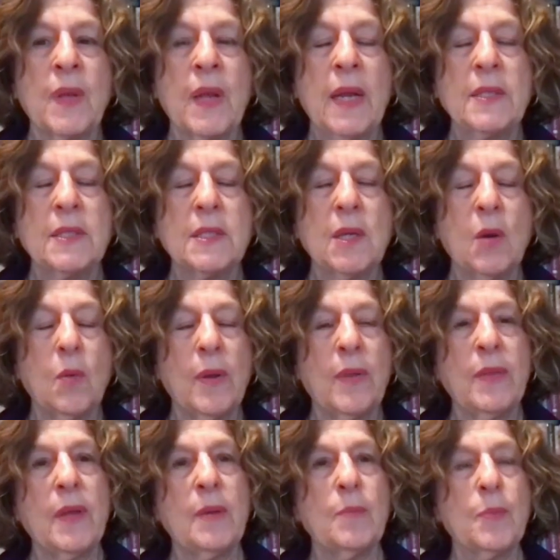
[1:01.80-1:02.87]
And so
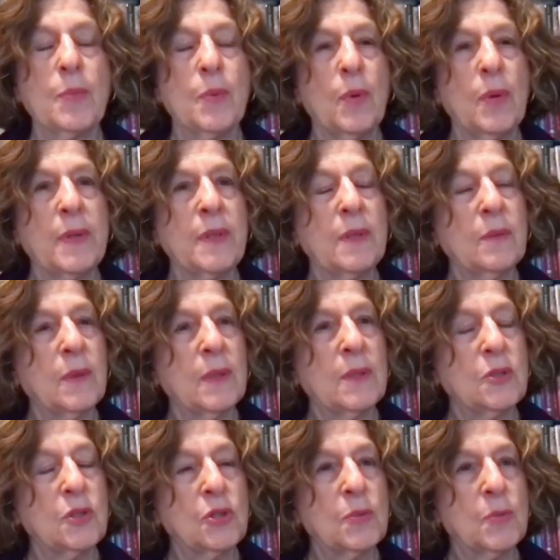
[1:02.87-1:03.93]
when
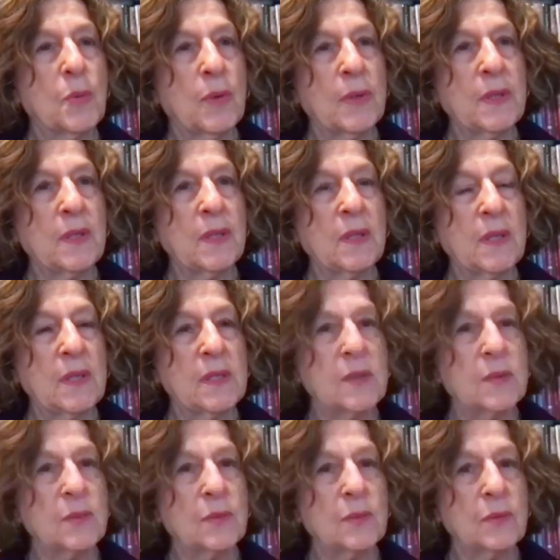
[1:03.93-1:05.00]
the Jews brought in
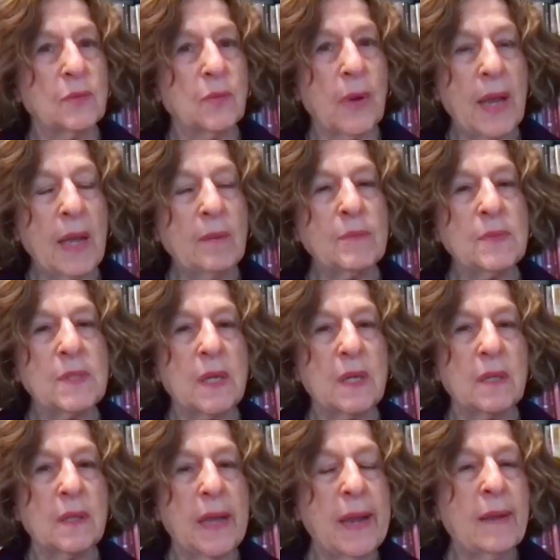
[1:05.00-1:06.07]
these rams
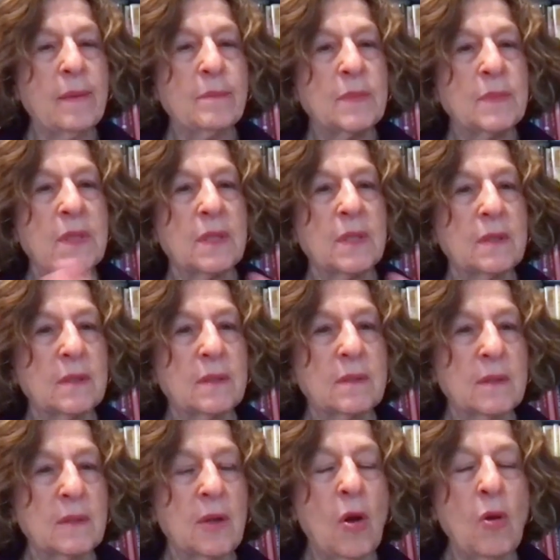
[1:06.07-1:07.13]
and lambs and
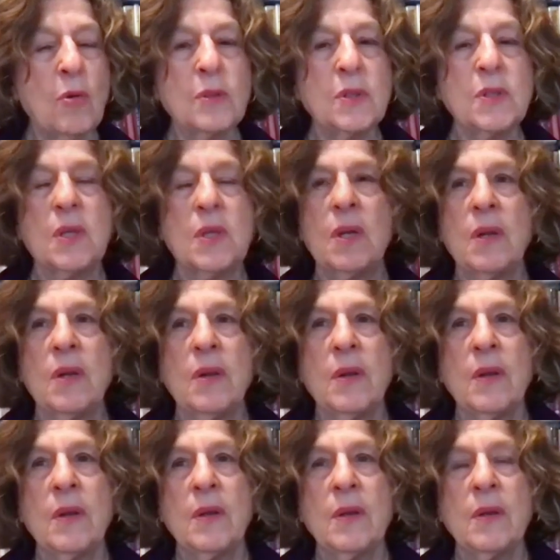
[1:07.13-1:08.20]
goats,
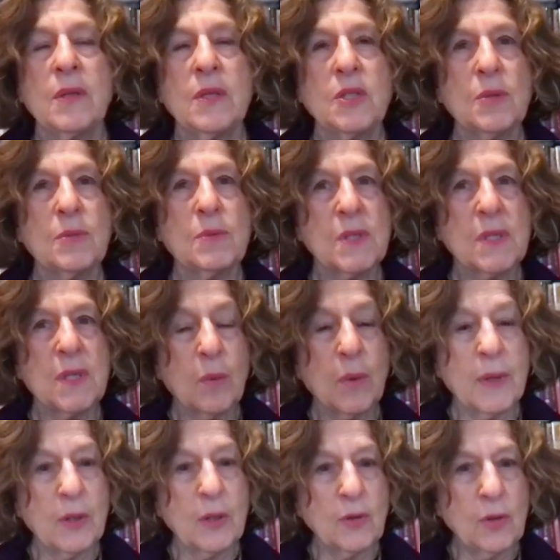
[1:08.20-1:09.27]
the Egyptians said,
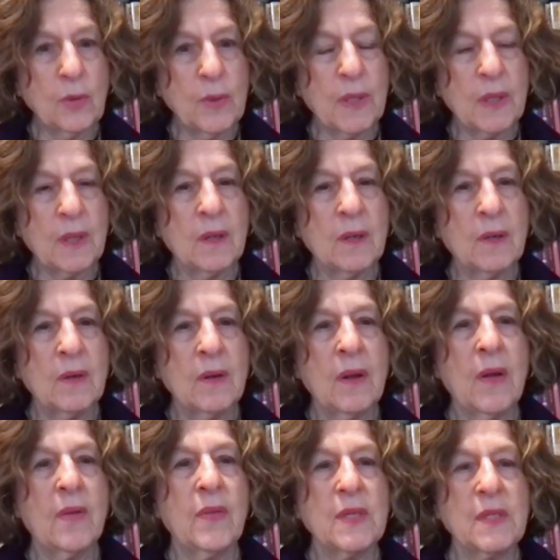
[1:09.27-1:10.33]
"What are you doing?"
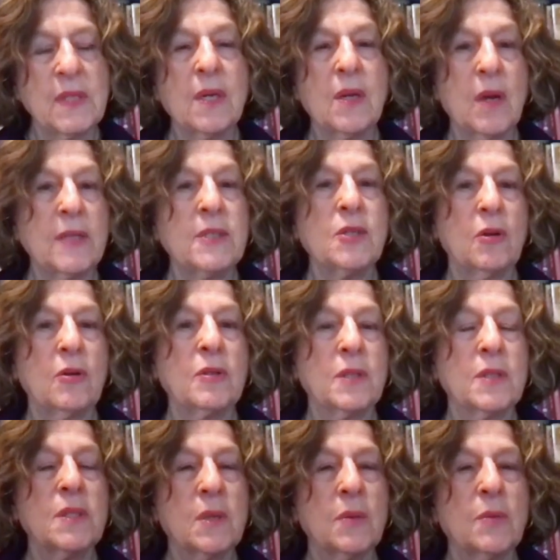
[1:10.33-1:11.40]
And they said, "God told
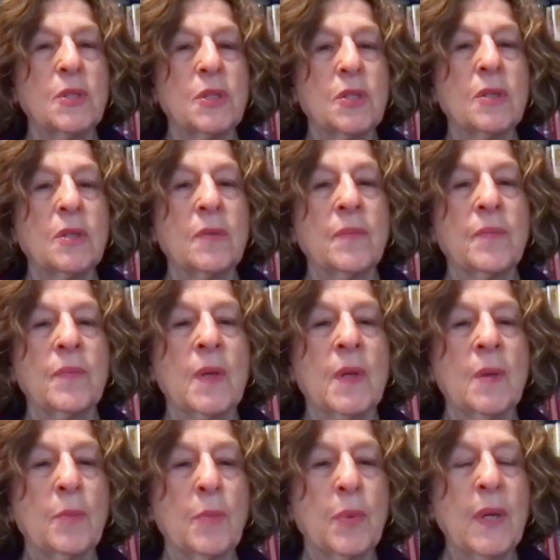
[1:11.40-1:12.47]
us that we should
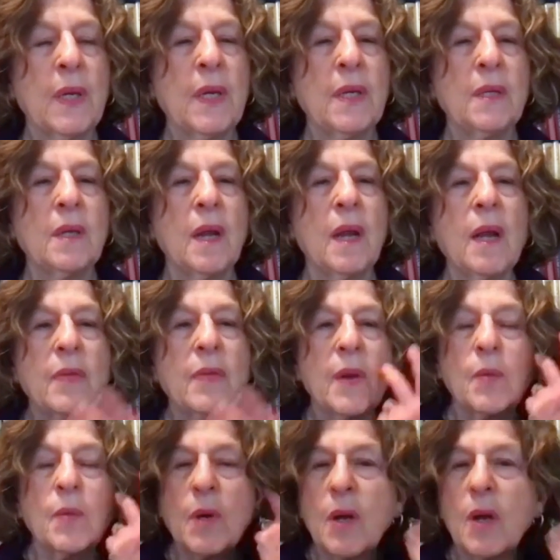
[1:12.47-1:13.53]
bring it, and
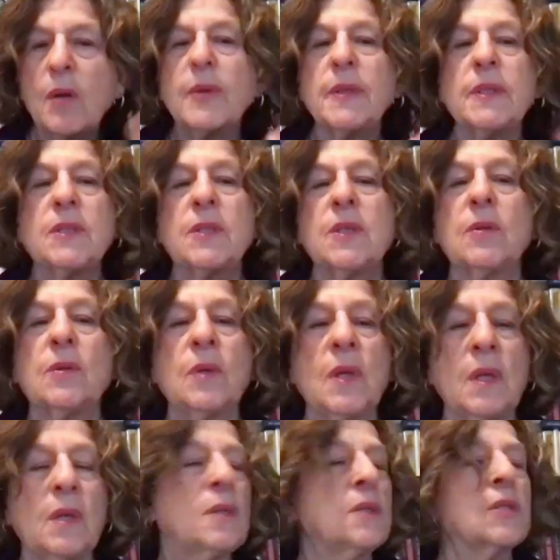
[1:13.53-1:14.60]
then we're going to
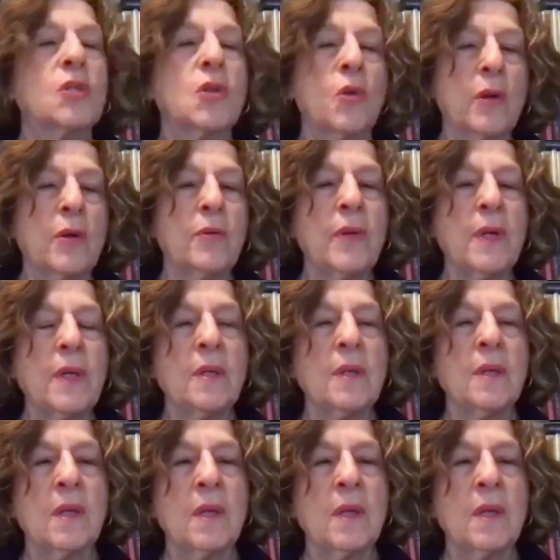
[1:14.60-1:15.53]
slaughter it